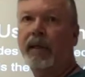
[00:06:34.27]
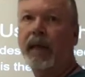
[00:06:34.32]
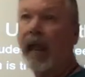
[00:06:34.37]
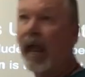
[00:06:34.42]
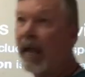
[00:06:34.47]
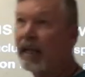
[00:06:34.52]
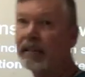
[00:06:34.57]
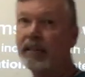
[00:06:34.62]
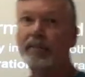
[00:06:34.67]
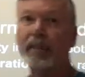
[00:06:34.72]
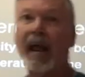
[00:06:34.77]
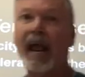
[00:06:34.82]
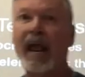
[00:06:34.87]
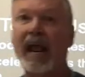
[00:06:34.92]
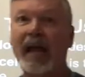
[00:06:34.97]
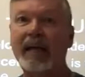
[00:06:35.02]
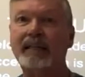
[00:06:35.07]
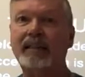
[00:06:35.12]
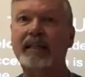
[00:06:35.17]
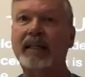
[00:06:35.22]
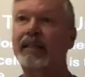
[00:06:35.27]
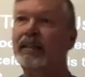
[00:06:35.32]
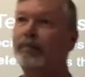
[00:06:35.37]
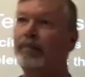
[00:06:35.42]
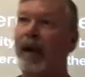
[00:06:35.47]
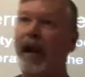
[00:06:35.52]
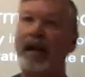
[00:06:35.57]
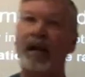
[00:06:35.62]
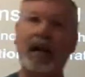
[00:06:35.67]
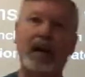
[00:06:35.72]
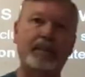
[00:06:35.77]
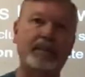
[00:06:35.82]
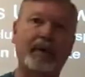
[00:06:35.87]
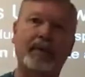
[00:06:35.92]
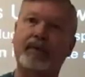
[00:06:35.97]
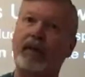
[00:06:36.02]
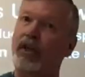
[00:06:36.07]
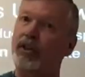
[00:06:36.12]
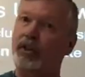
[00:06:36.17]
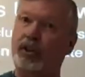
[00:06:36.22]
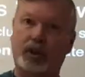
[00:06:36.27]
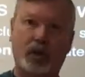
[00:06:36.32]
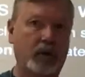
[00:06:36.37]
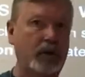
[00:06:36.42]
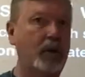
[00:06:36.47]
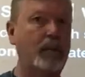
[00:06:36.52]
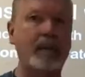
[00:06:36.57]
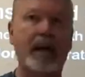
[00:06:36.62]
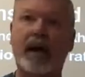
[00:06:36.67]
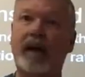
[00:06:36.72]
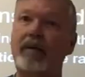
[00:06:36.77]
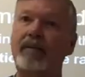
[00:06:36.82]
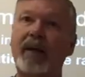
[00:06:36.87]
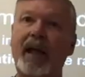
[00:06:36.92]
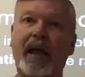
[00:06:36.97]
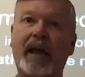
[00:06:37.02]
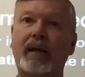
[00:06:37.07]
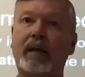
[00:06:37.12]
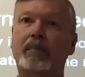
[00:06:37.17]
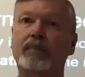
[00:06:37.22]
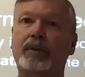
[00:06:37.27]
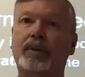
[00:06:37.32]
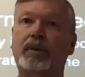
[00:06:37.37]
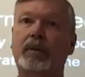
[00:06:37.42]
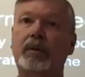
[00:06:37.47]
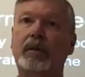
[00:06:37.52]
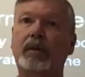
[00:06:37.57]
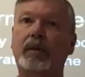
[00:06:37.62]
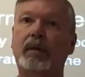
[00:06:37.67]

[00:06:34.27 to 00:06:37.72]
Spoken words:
has mass. It's made up of a certain amount of atoms.